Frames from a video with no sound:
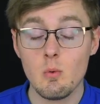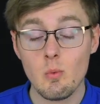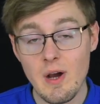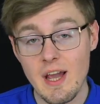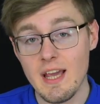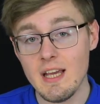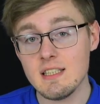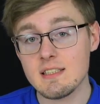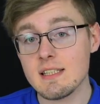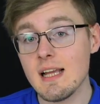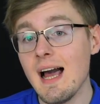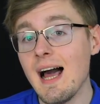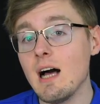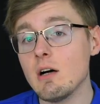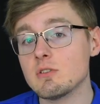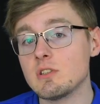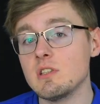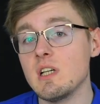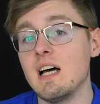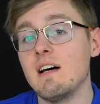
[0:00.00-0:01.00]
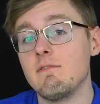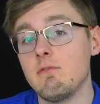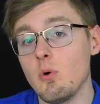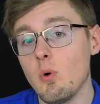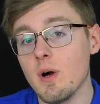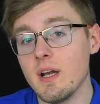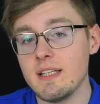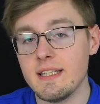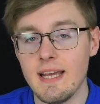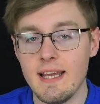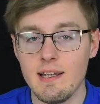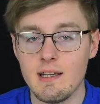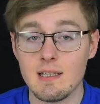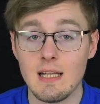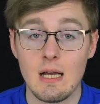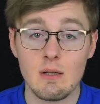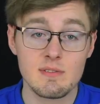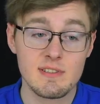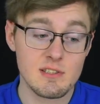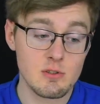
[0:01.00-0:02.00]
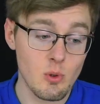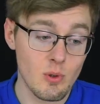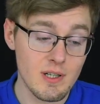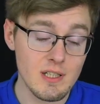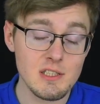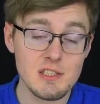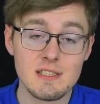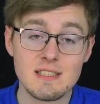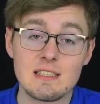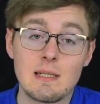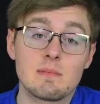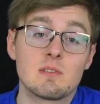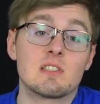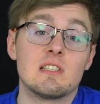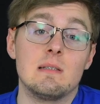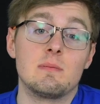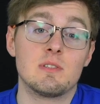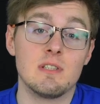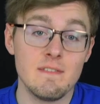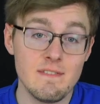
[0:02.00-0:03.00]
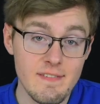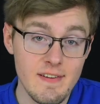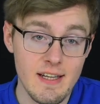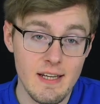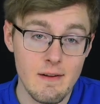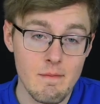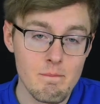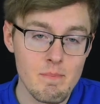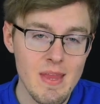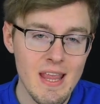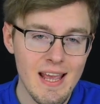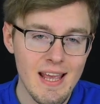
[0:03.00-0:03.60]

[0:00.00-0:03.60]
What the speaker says: ways how to avoid a cloud storage subscription fee.